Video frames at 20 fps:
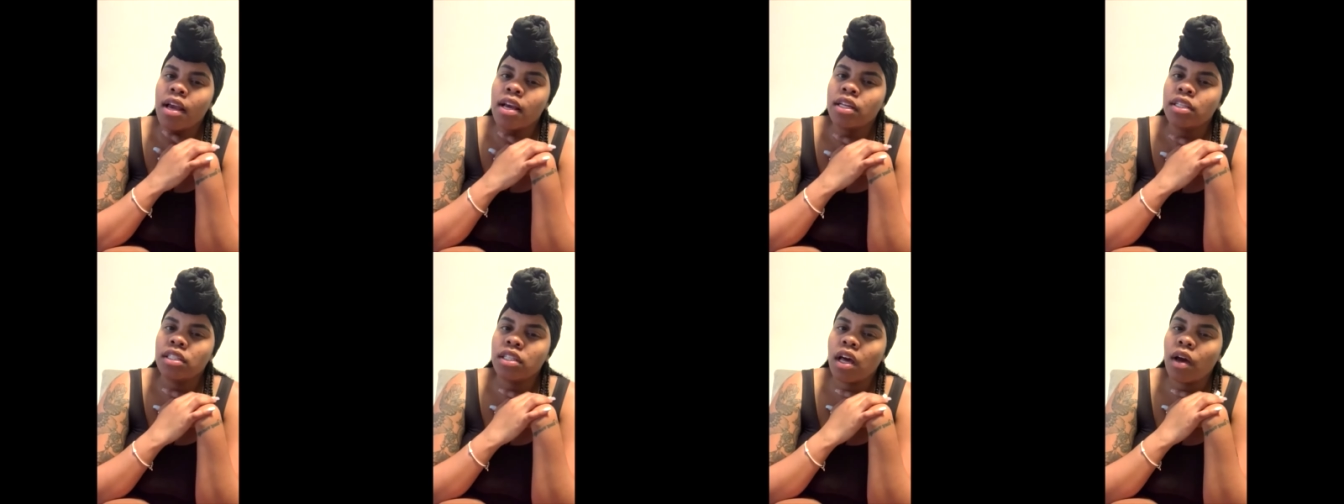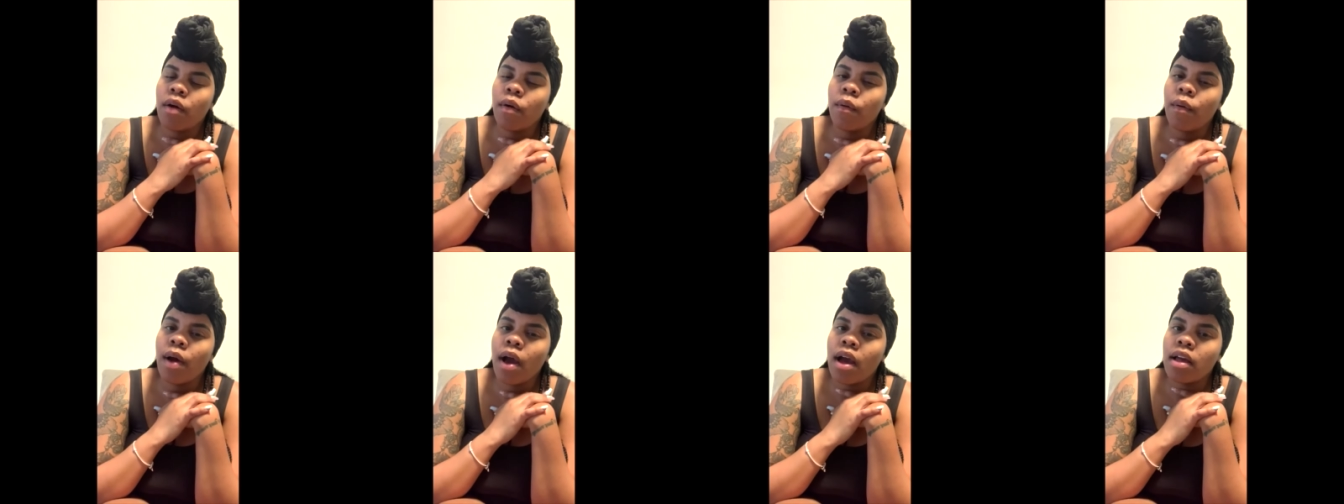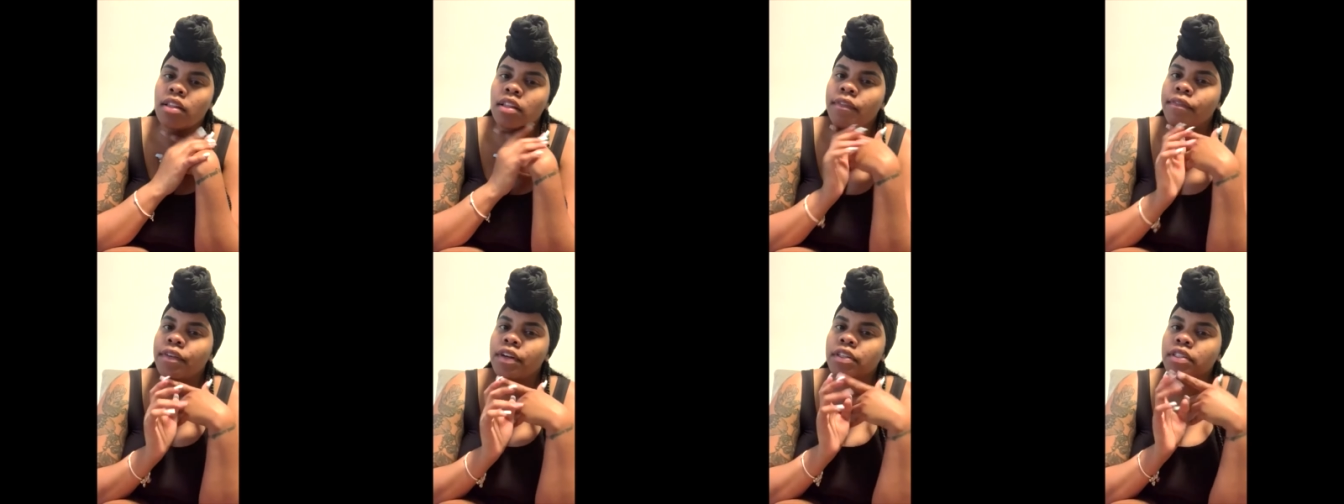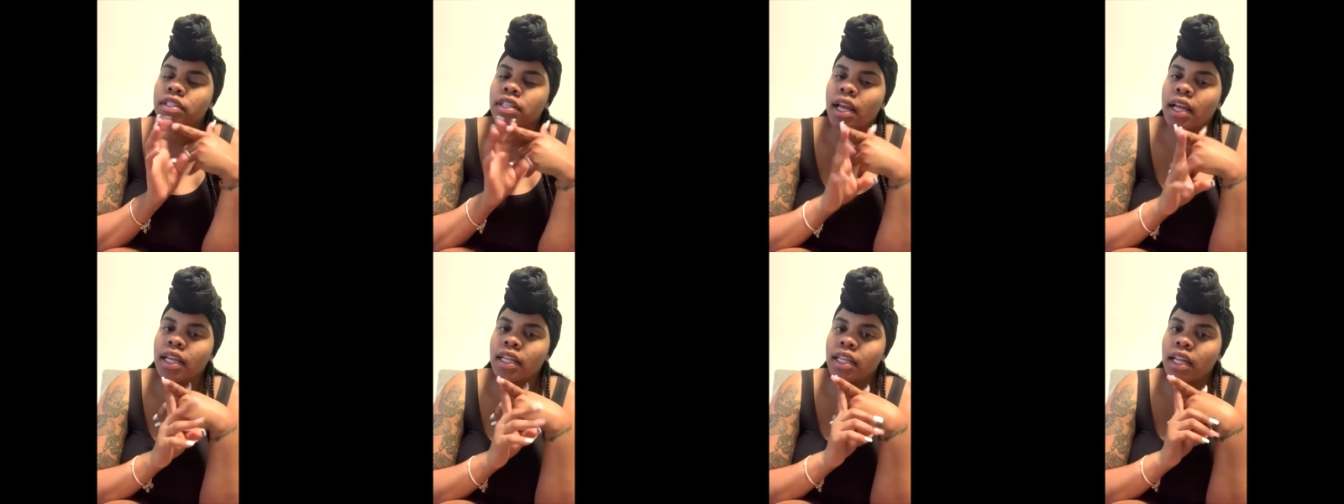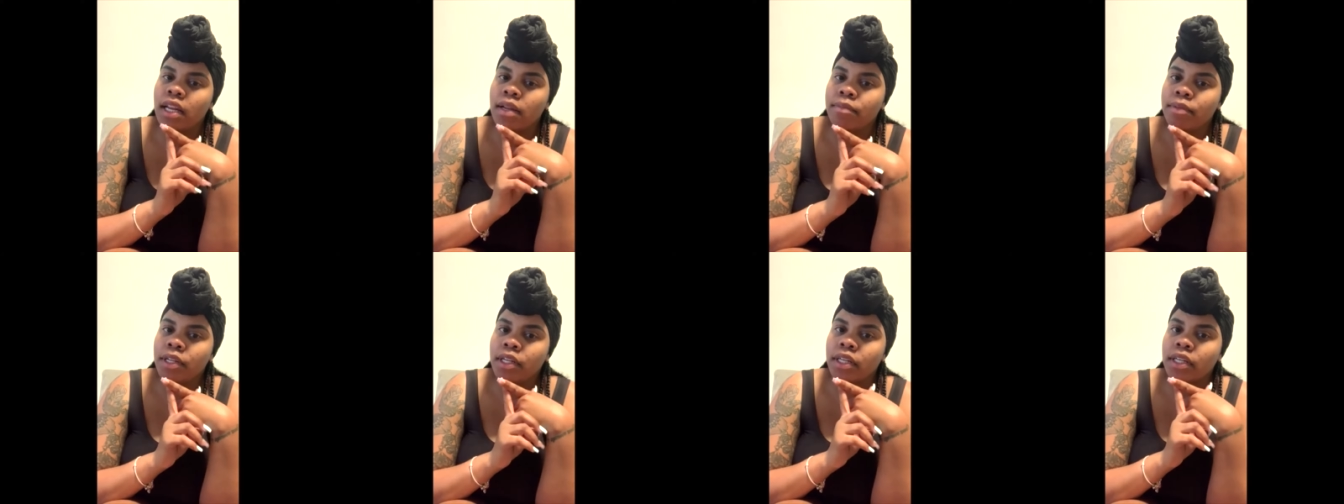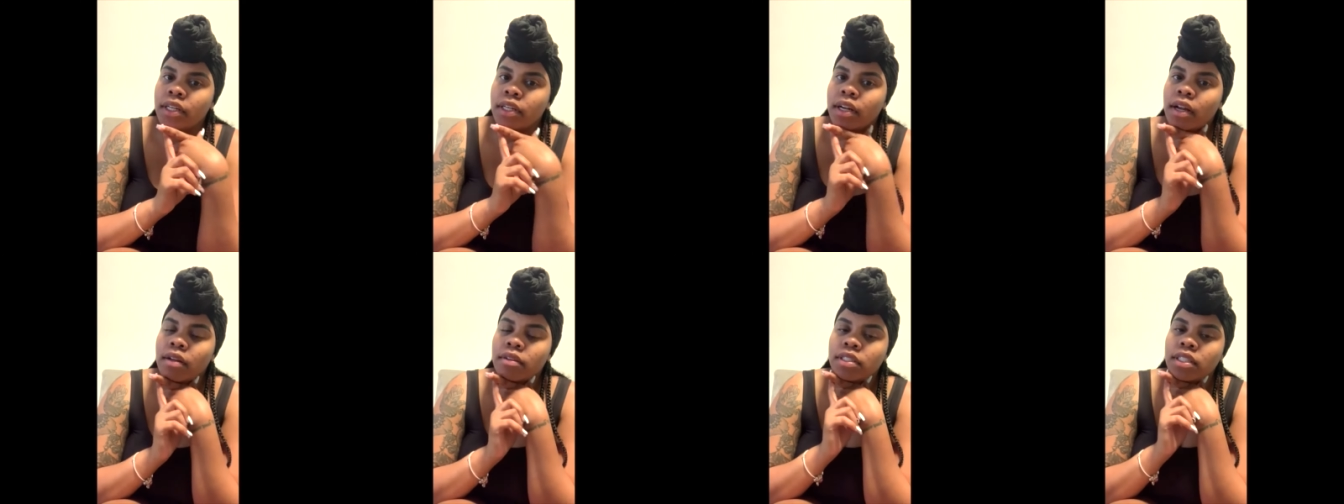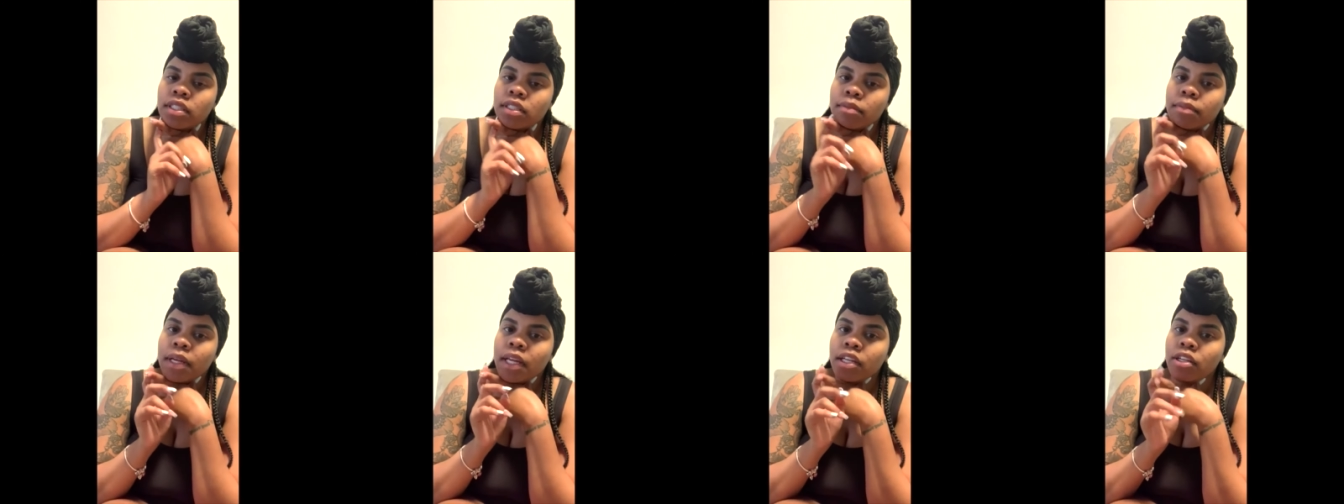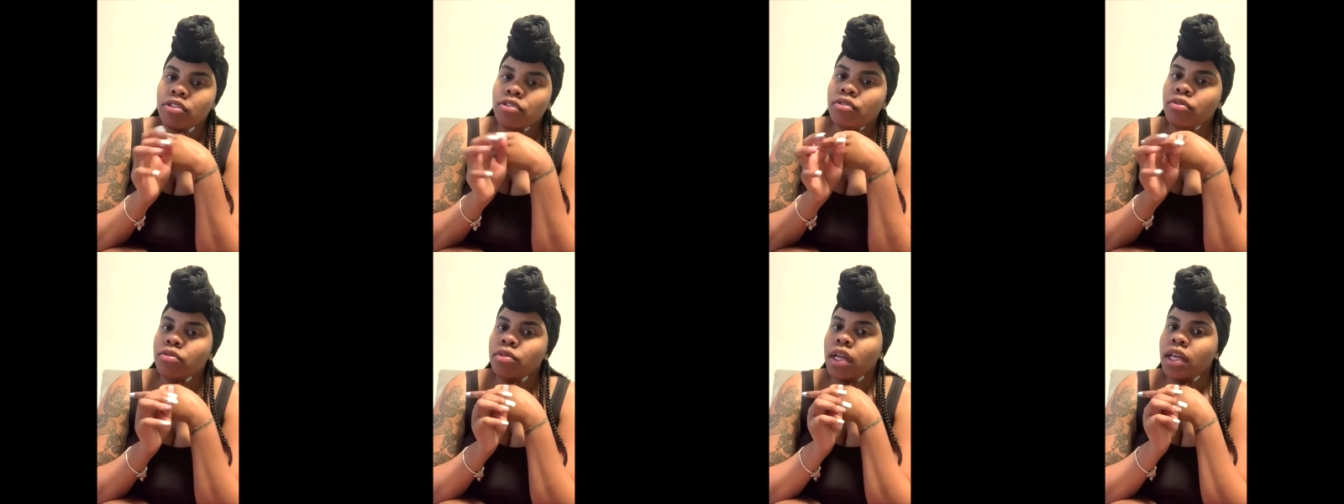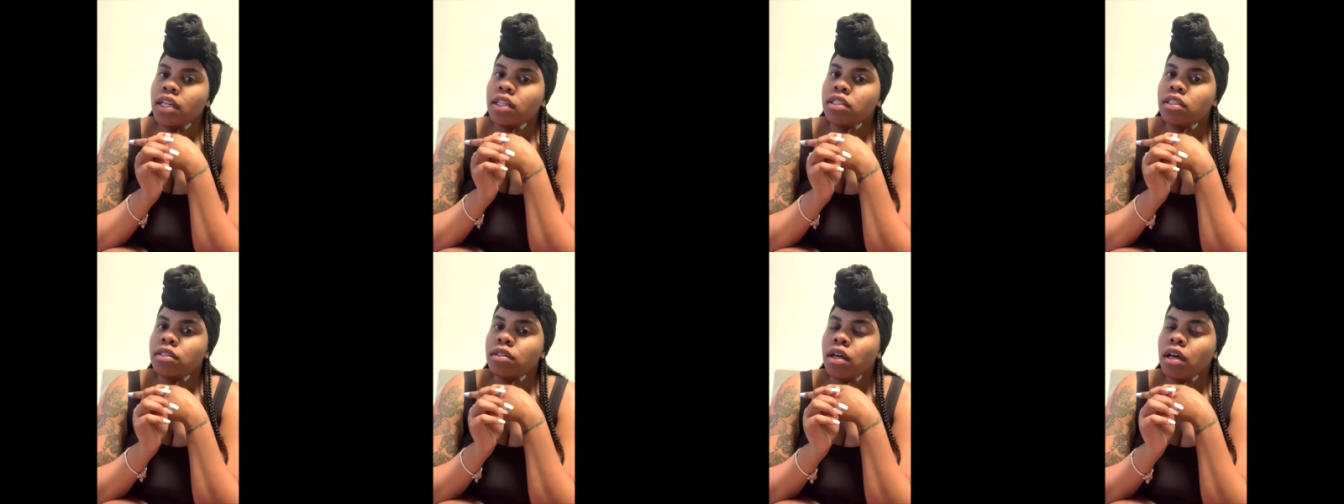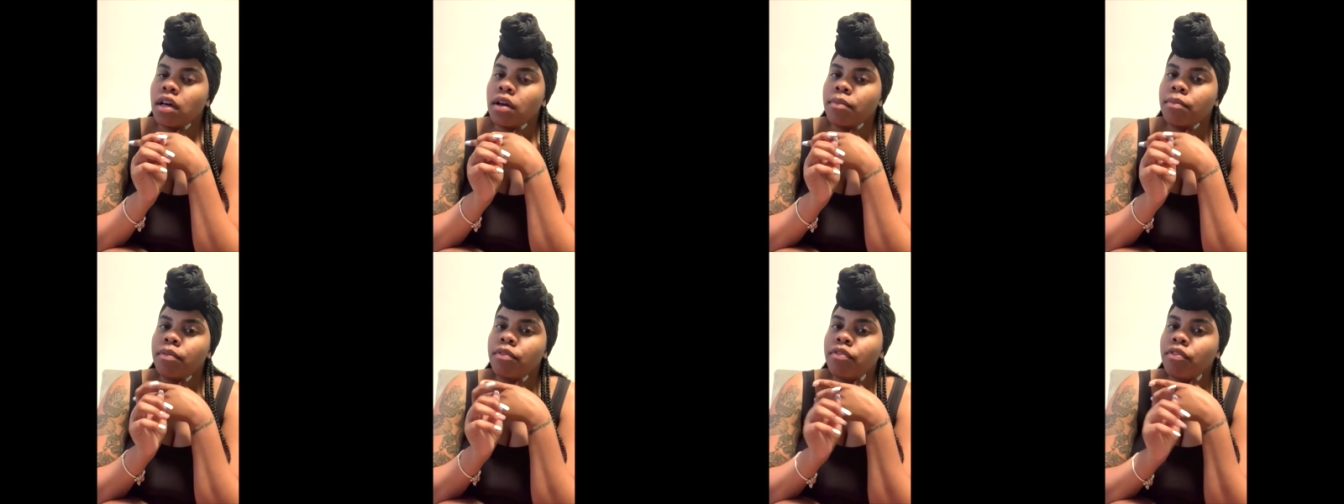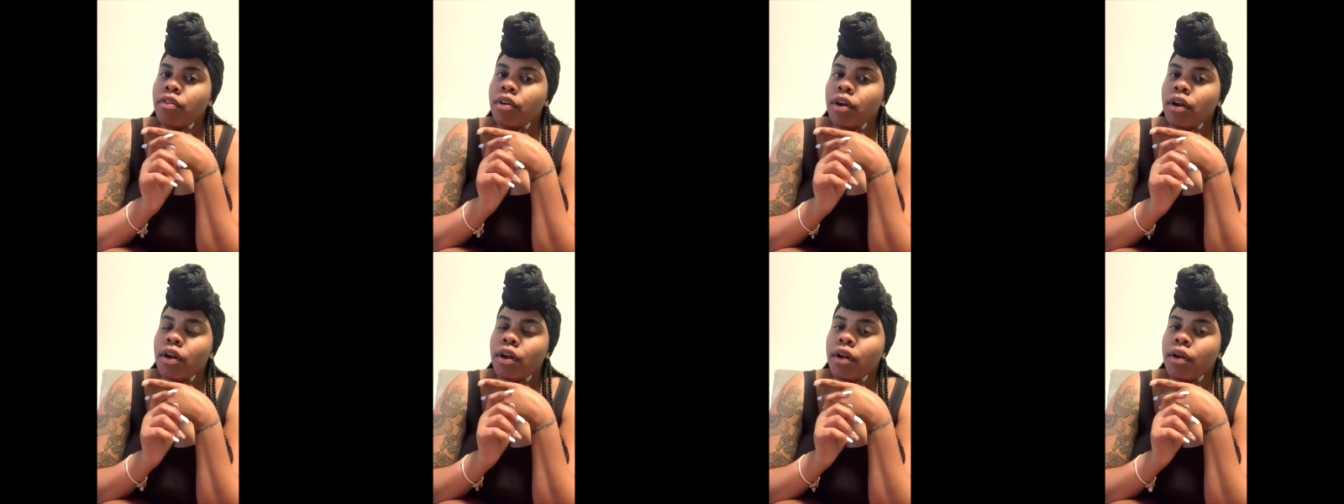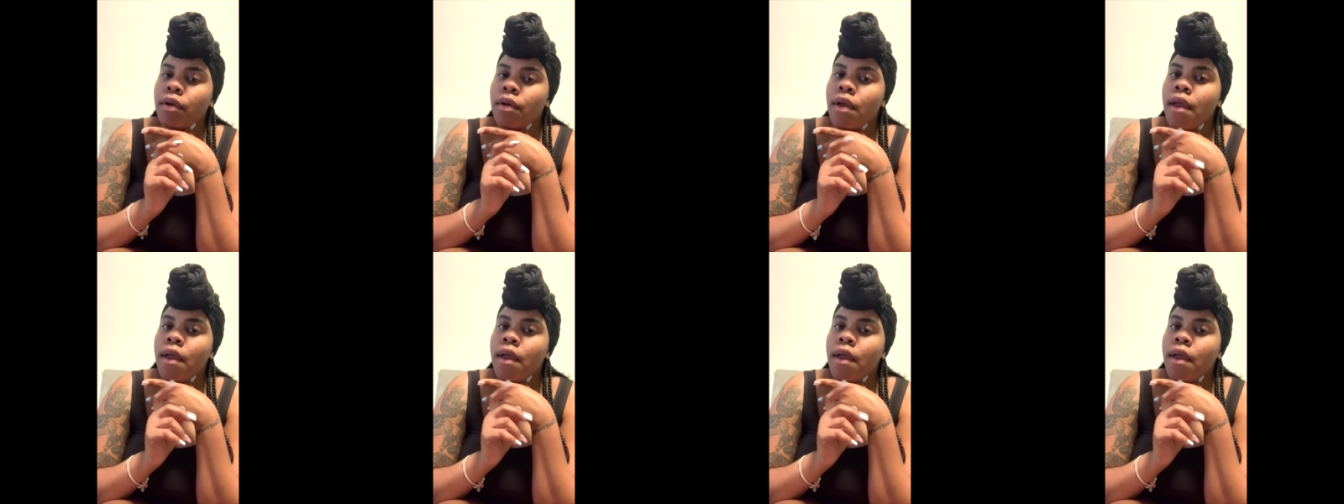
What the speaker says: So the first night that I'm there, since I'm getting there 2 days before